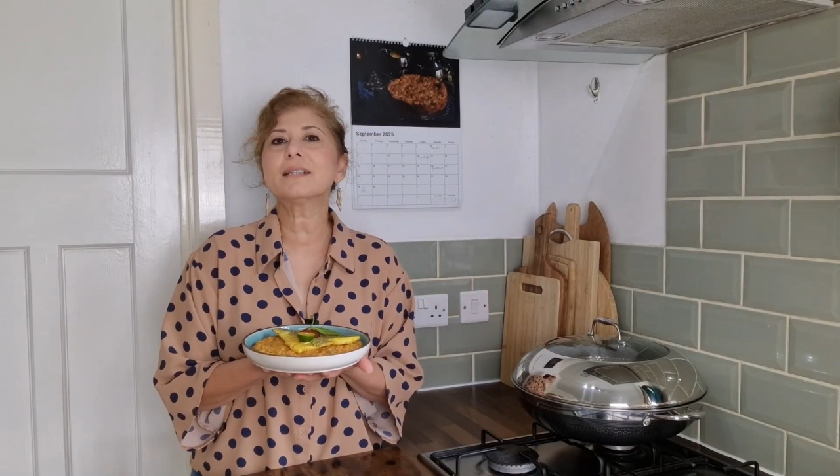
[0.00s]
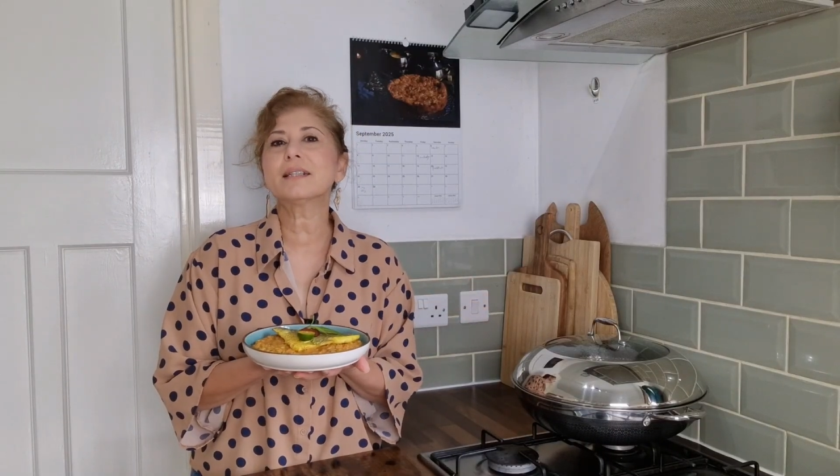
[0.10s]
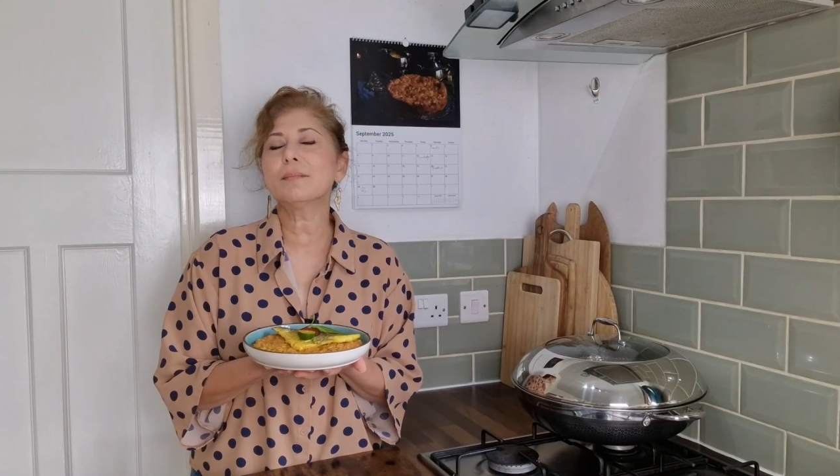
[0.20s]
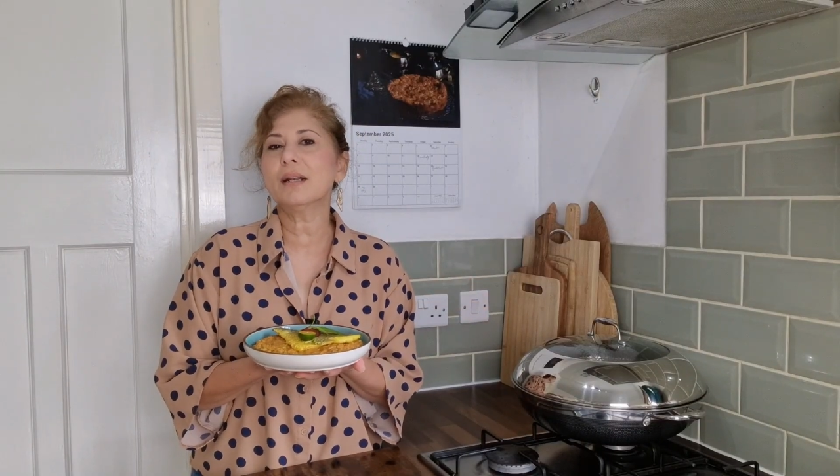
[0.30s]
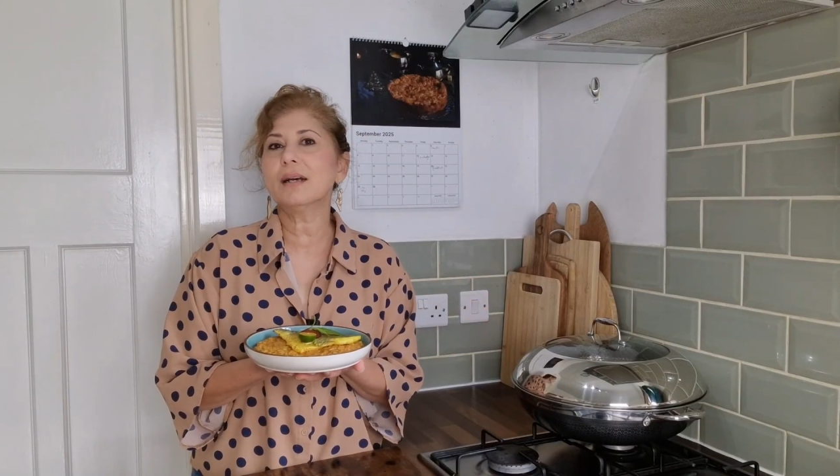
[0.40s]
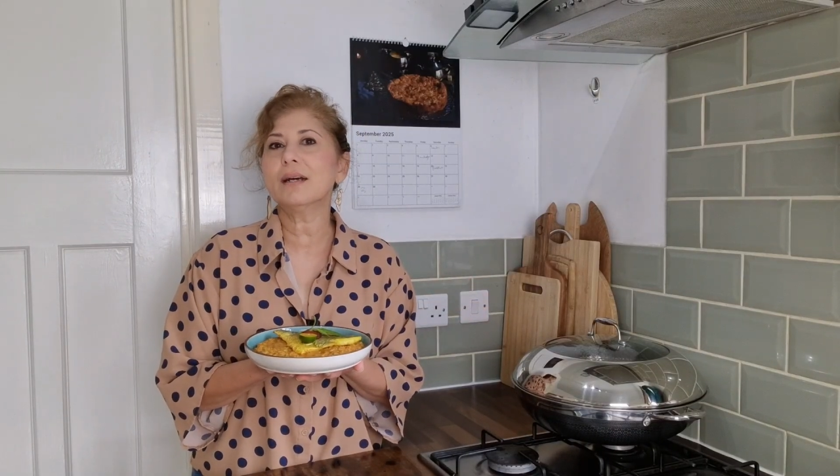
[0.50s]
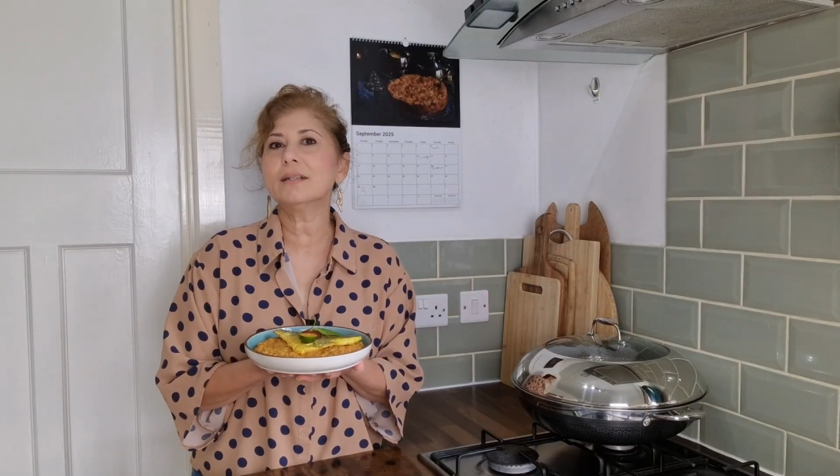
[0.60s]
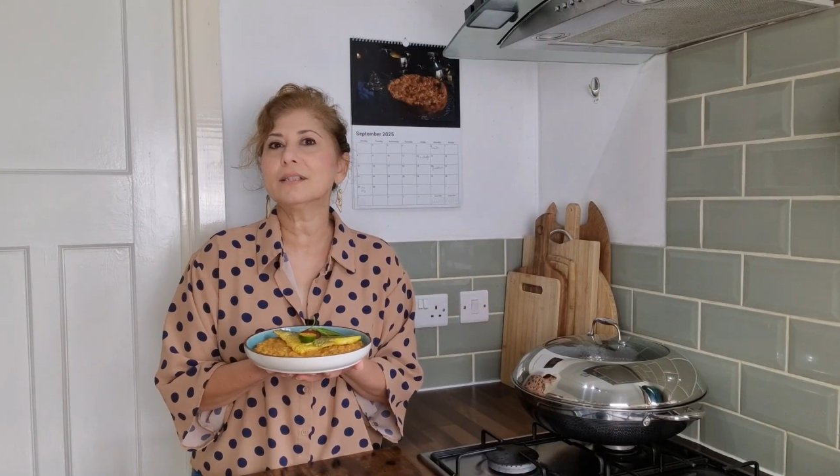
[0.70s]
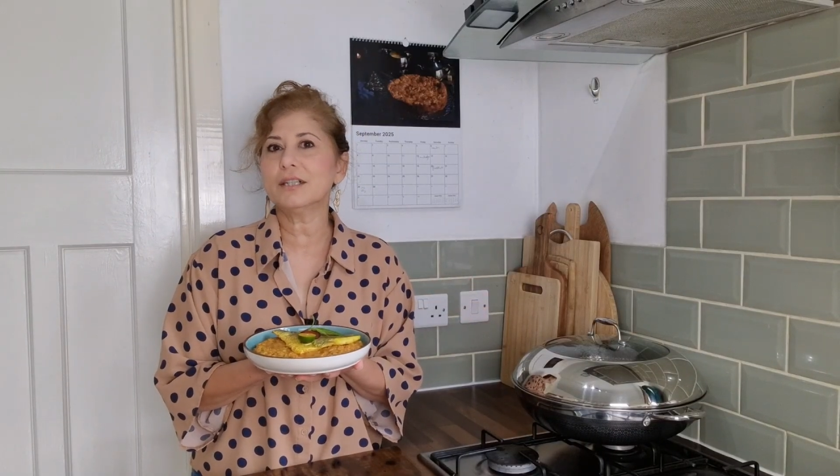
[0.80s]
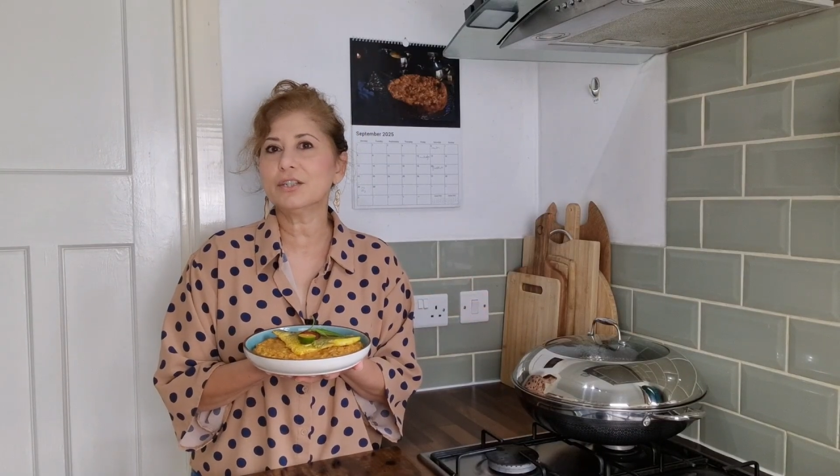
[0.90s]

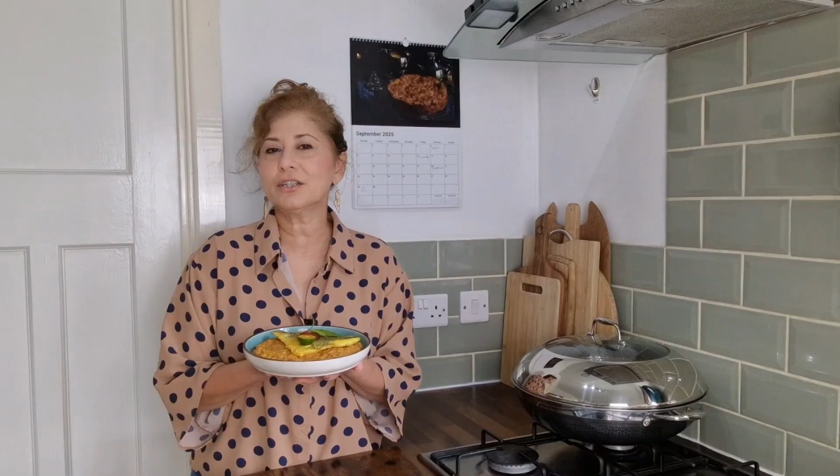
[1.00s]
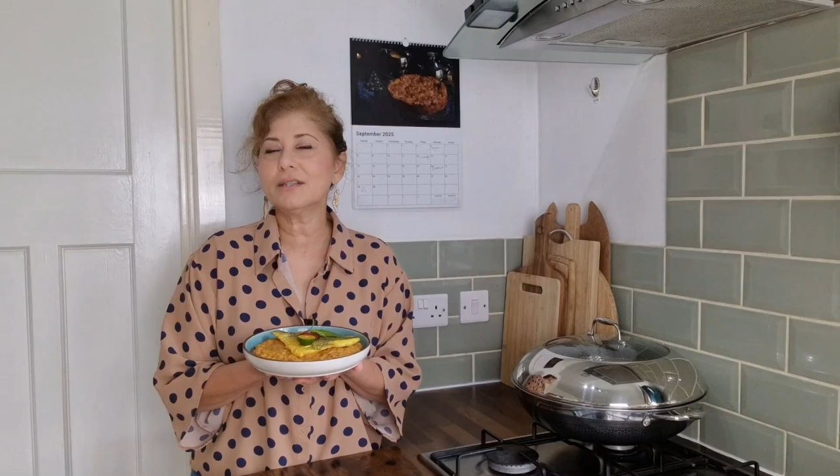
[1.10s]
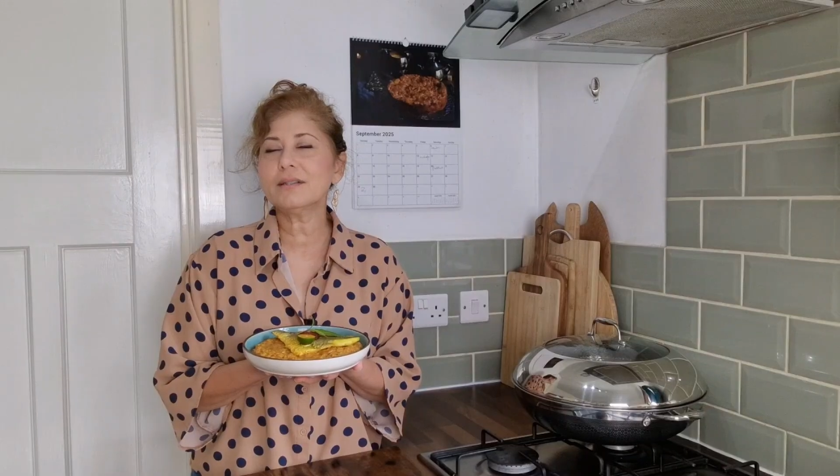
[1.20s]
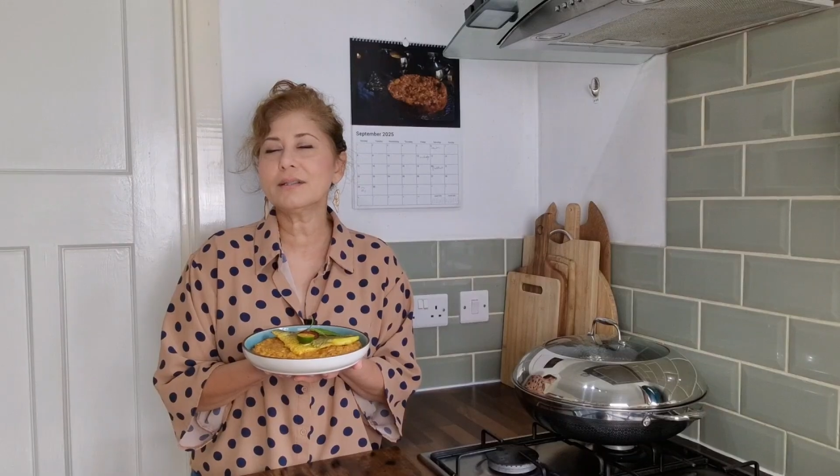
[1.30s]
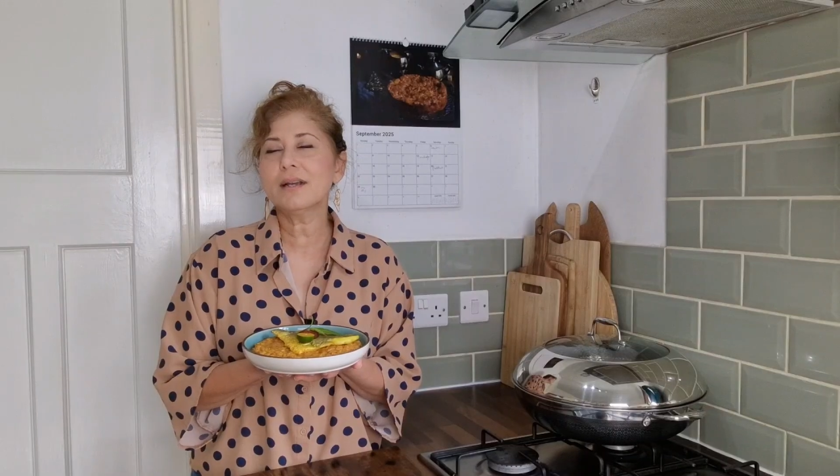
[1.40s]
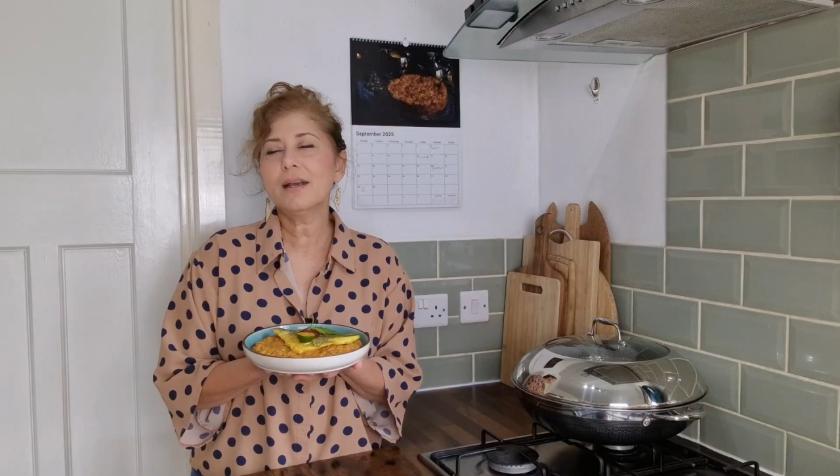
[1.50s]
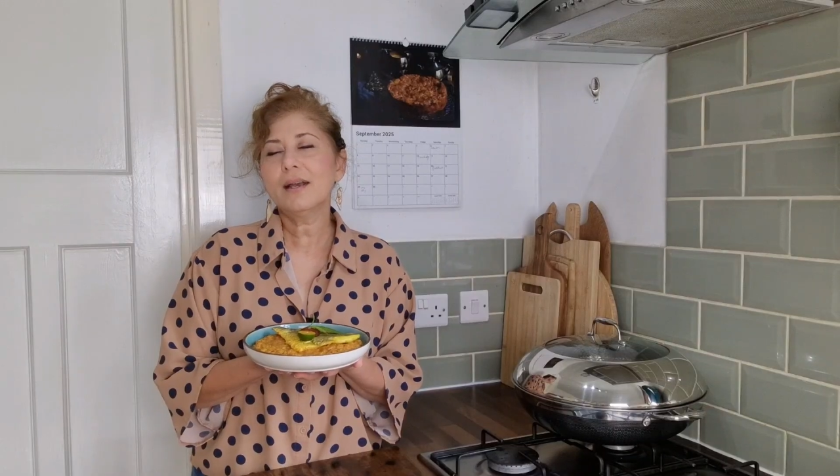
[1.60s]
similar dishes